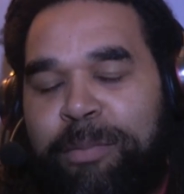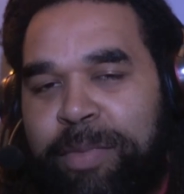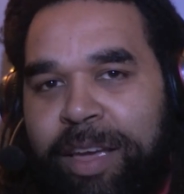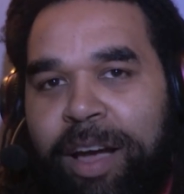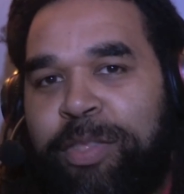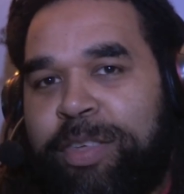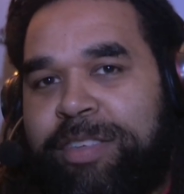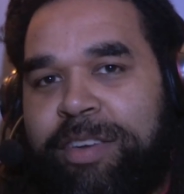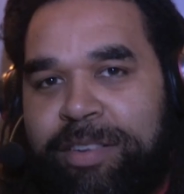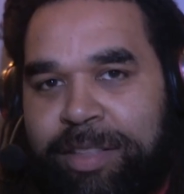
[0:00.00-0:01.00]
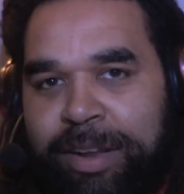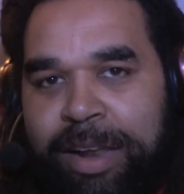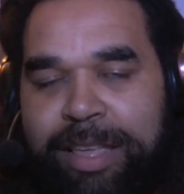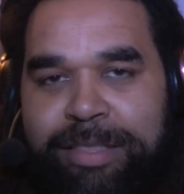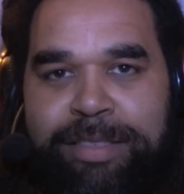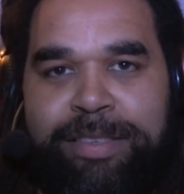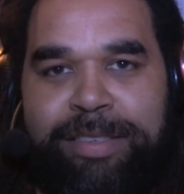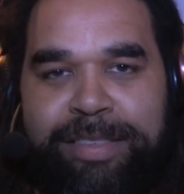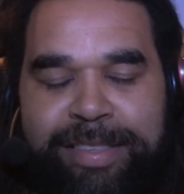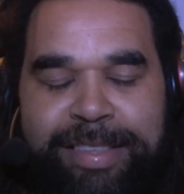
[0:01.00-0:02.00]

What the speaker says: I'm the other side of the lens.